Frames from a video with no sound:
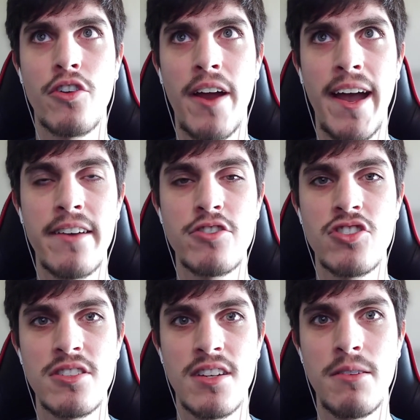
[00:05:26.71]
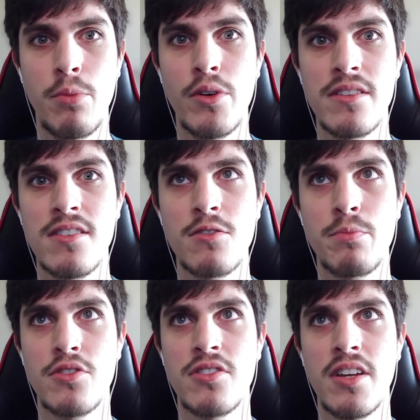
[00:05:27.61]
They're averaging
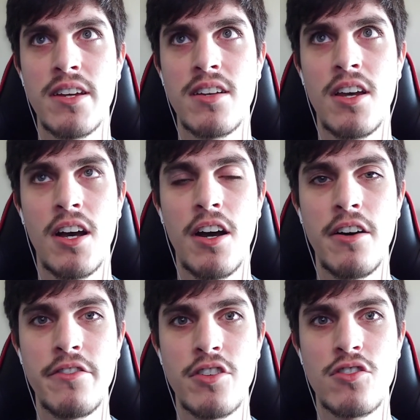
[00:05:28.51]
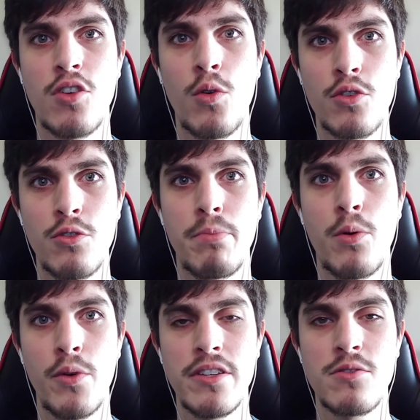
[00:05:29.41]
10.6% of the total
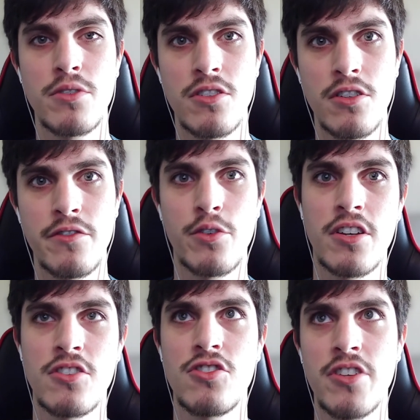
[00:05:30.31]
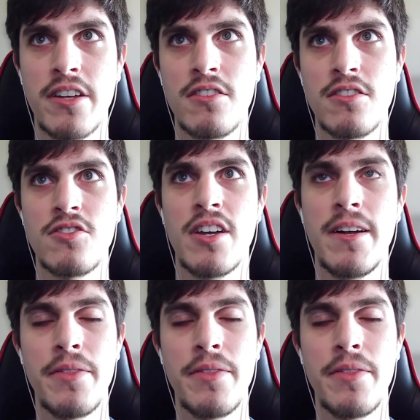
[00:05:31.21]
points returned for the constructors.